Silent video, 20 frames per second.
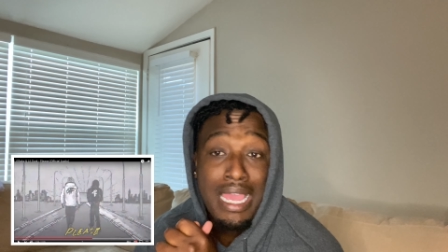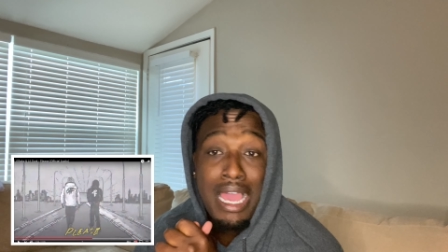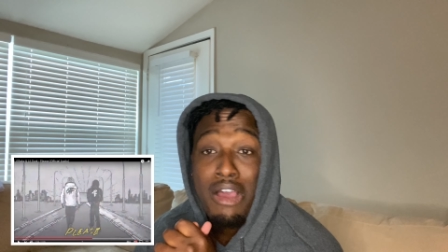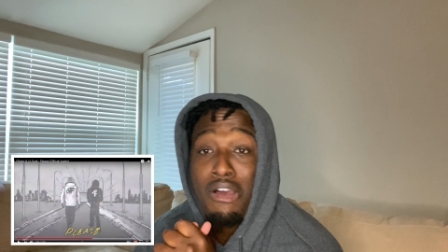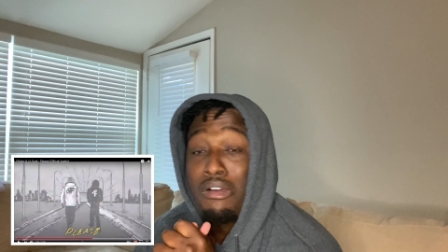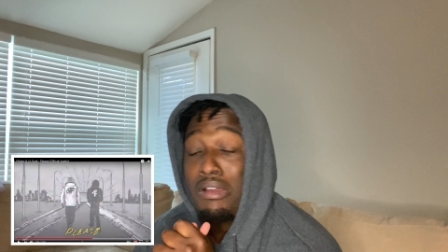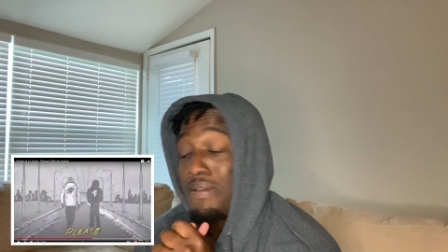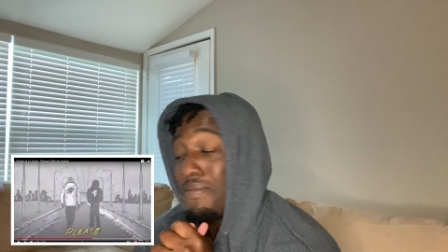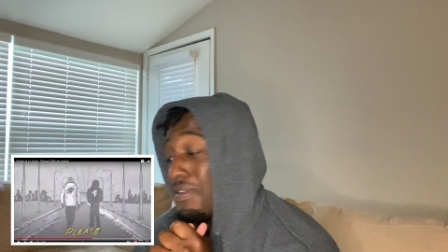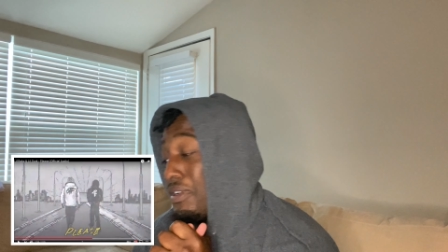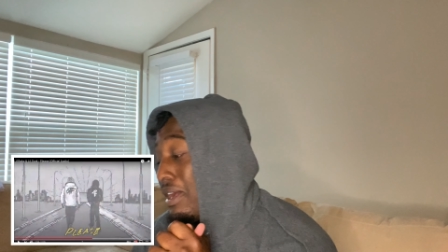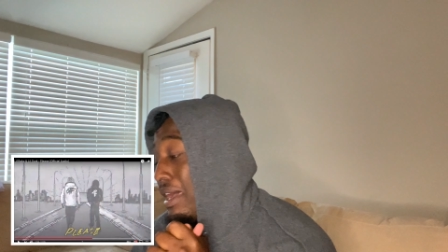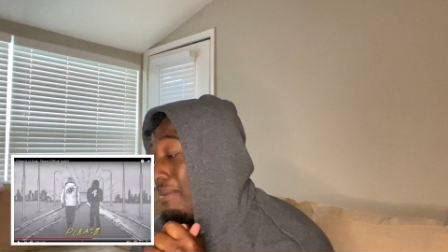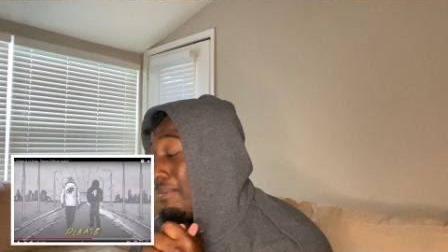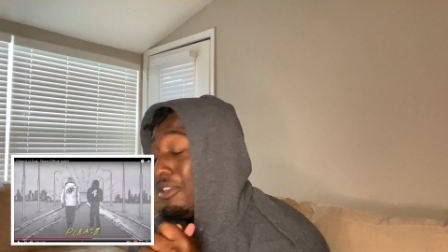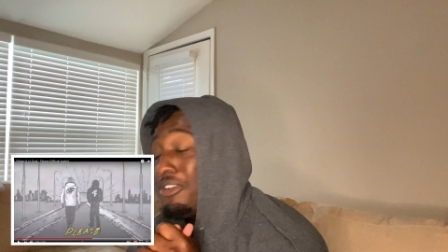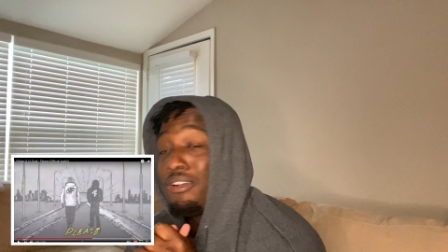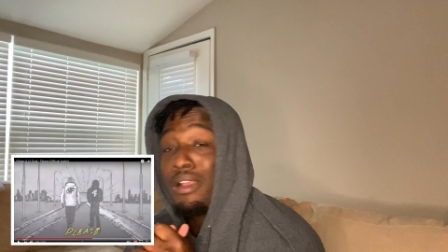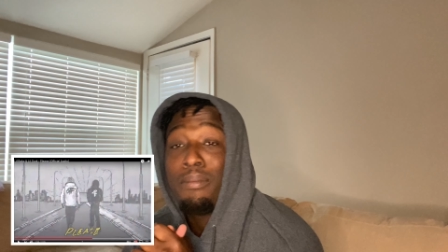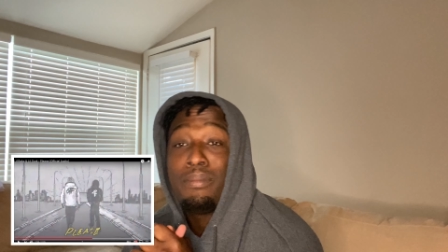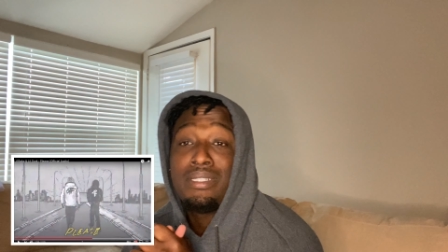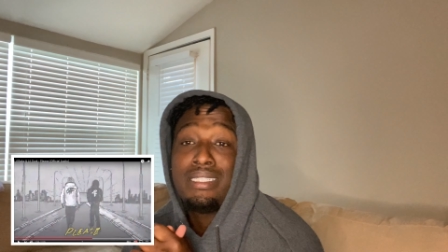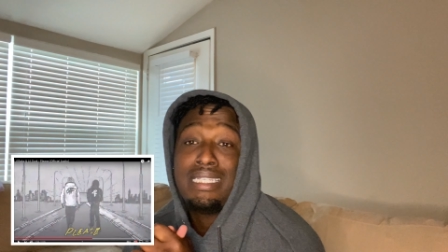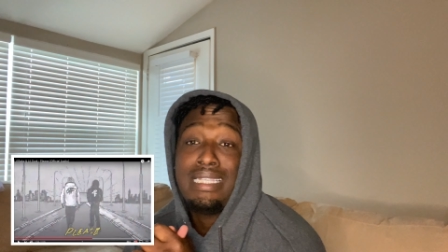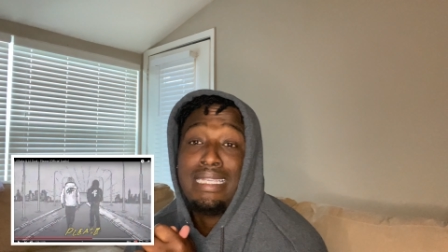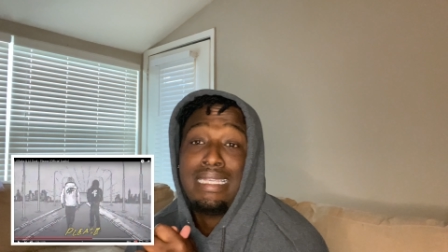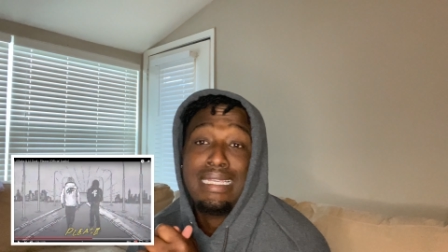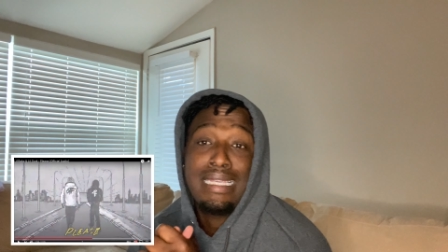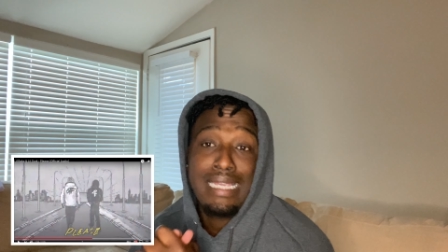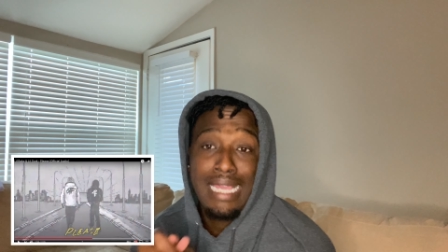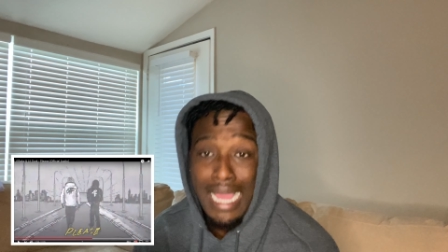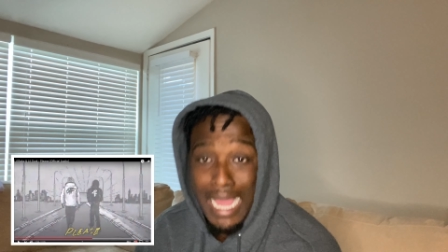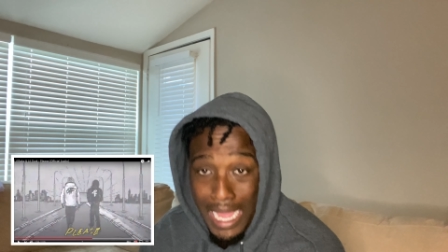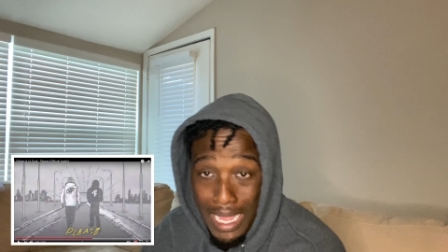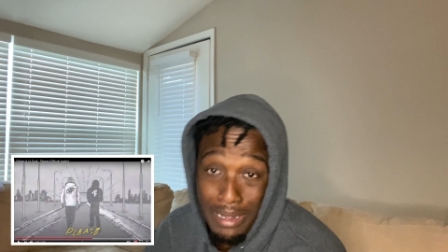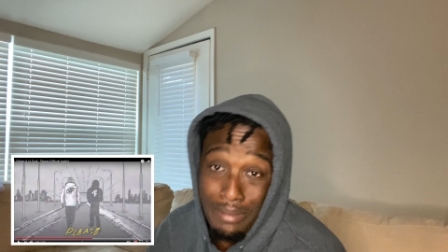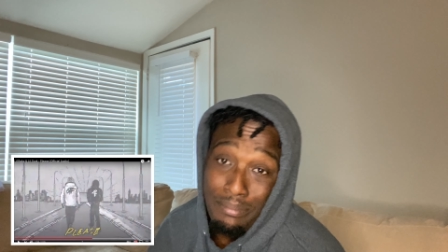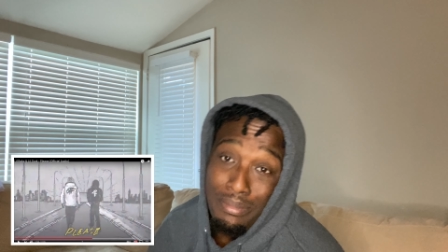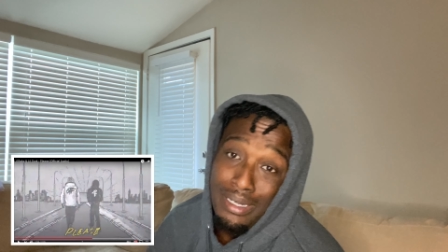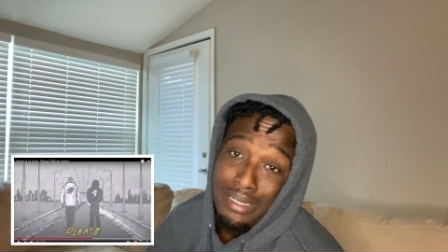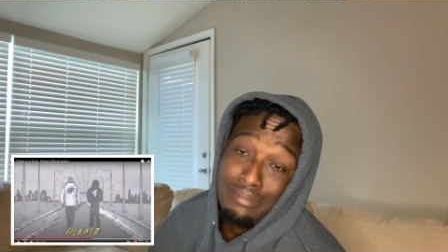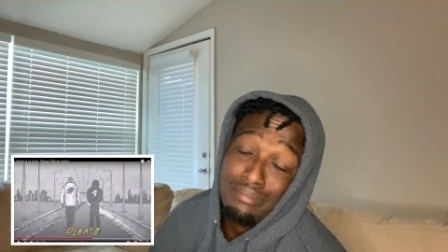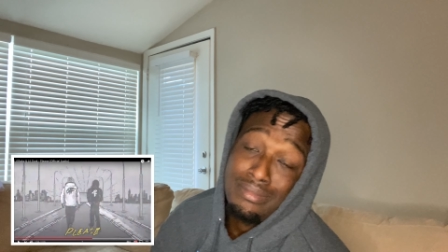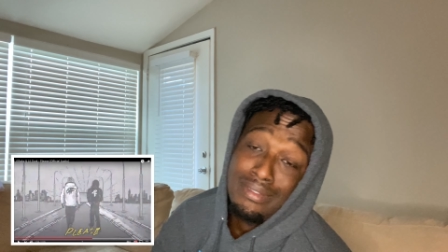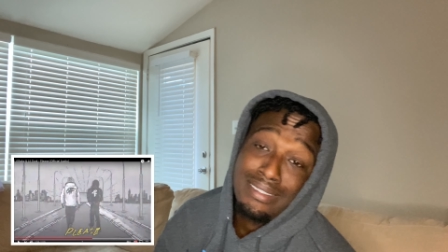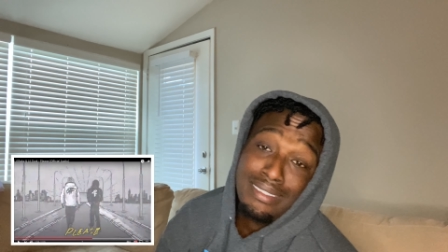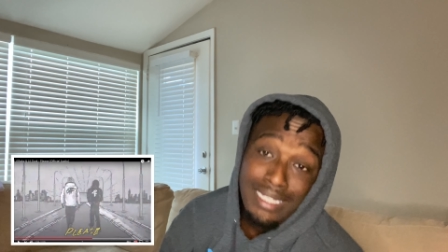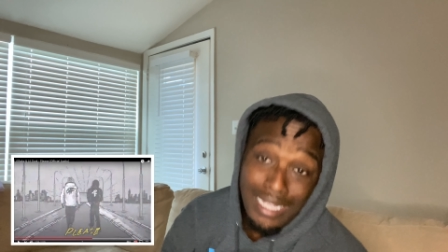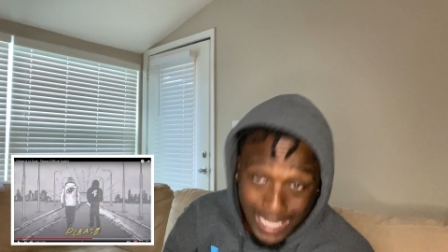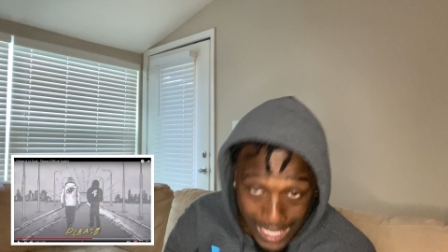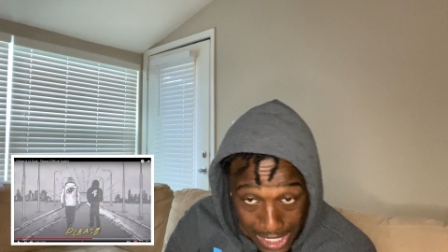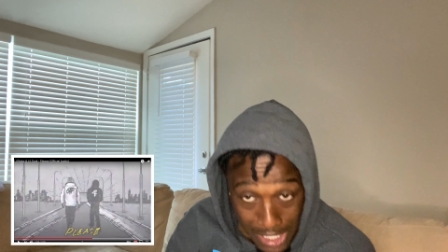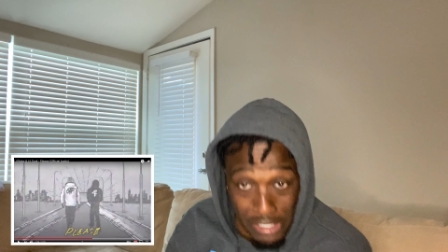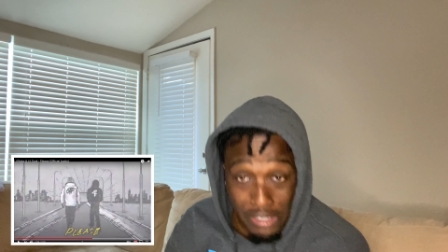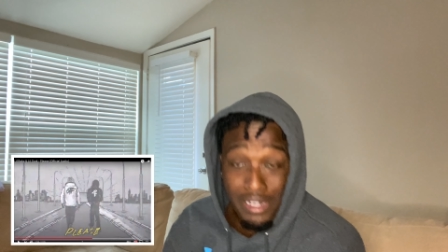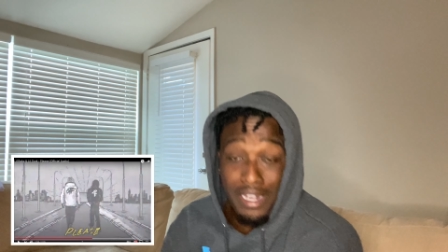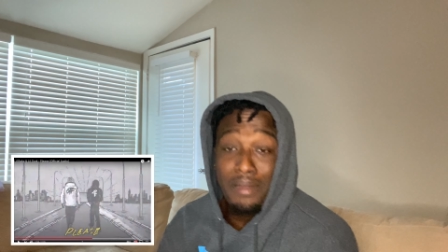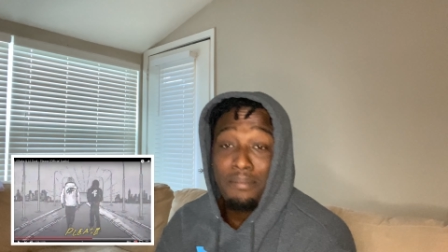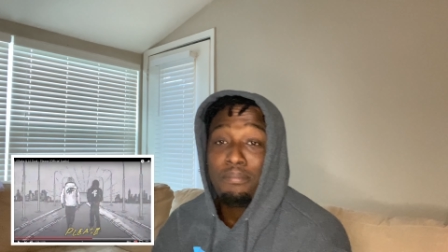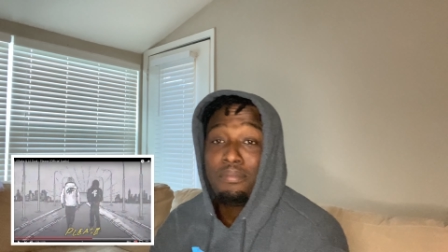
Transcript: I don't even know how many Grammys he got, but I'm telling you, that